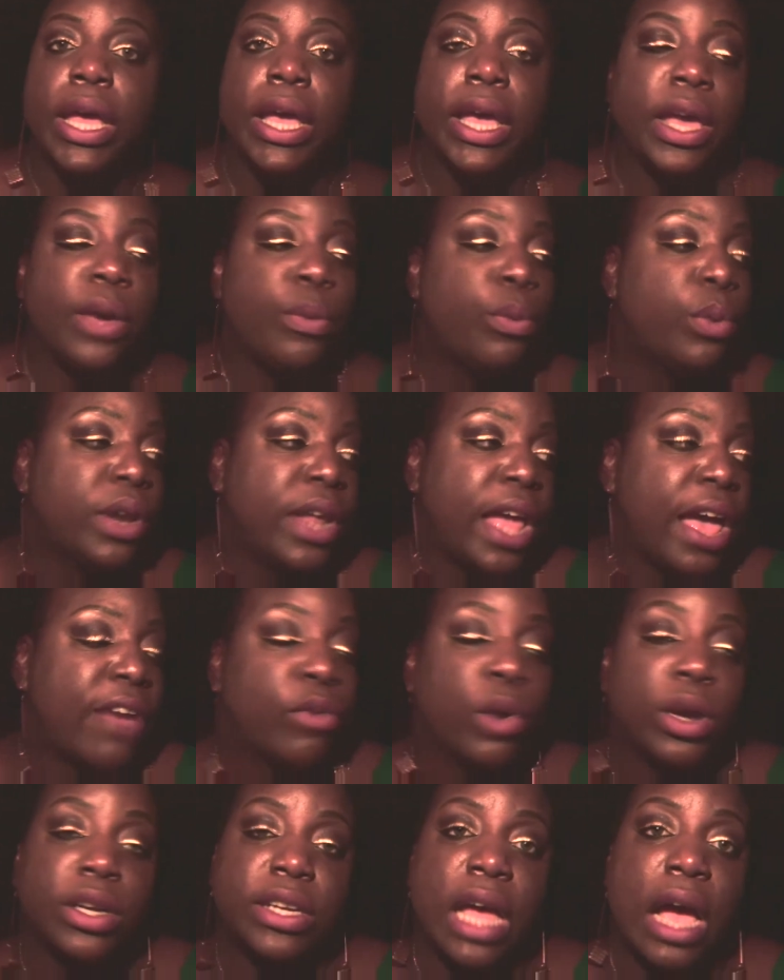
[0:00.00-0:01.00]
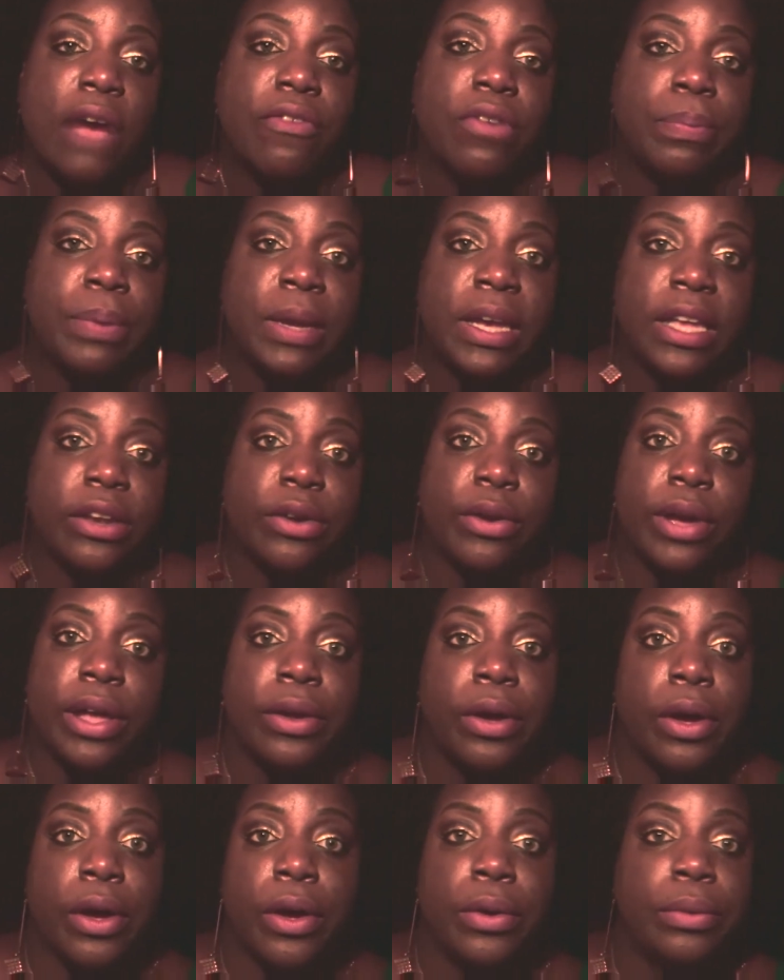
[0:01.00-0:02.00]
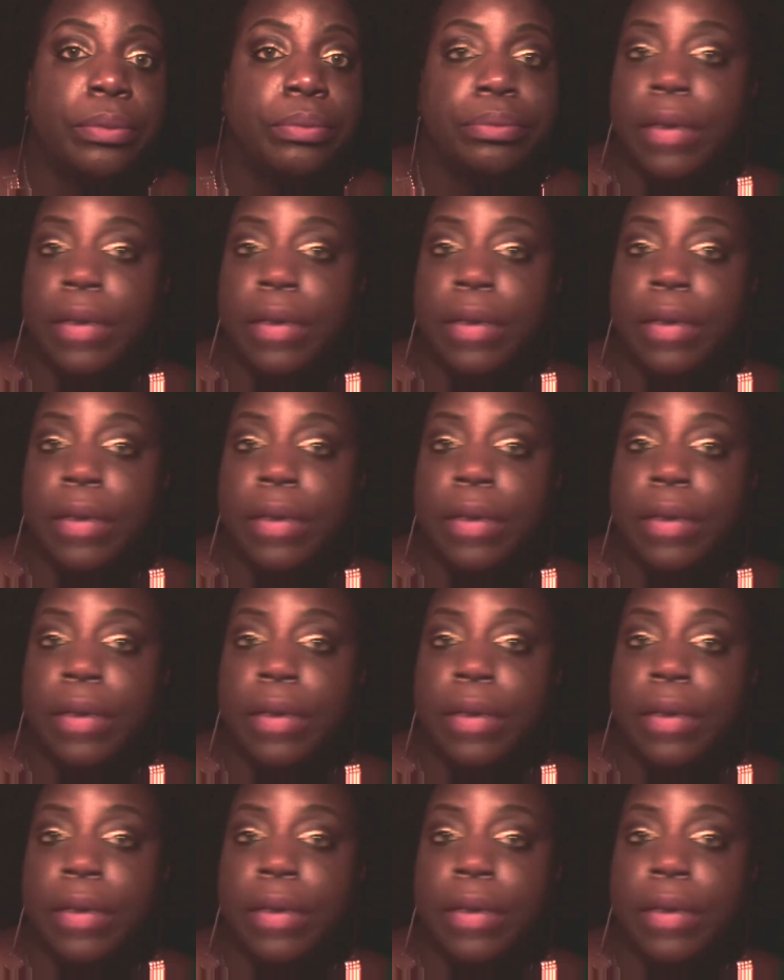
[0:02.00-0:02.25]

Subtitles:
It wouldn't have worked out for Peter at all.